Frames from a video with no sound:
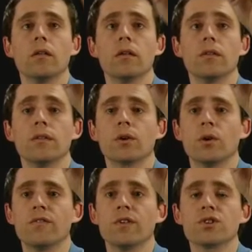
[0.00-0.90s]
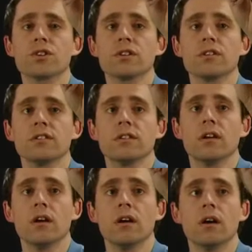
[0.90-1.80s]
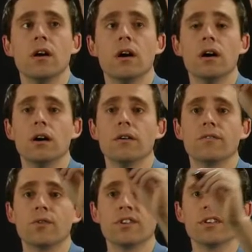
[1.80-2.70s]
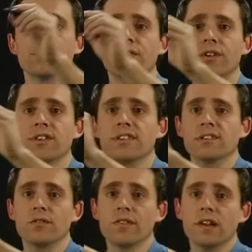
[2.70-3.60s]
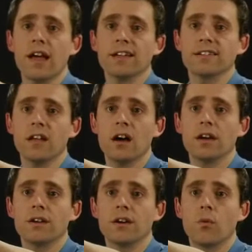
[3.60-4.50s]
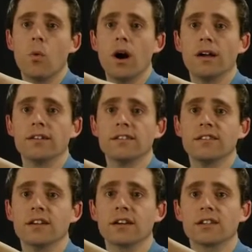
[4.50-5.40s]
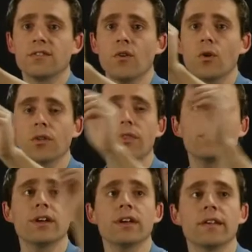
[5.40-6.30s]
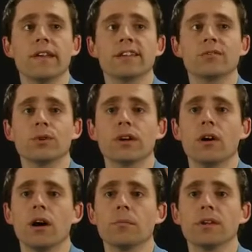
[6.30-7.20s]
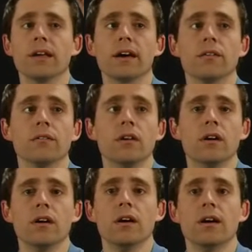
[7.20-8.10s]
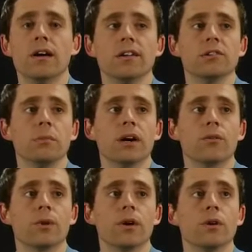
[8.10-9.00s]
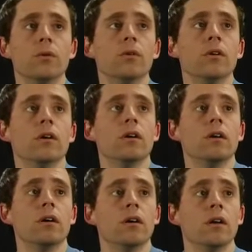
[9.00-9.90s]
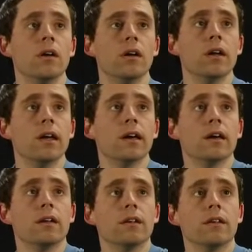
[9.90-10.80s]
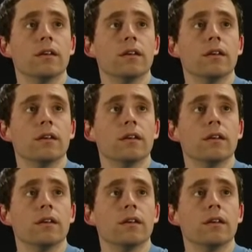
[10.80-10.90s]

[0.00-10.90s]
the coefficients uh, for, in, for instance, of the last line are 1, 6, 4, 3, and that's what I copy down as my row. And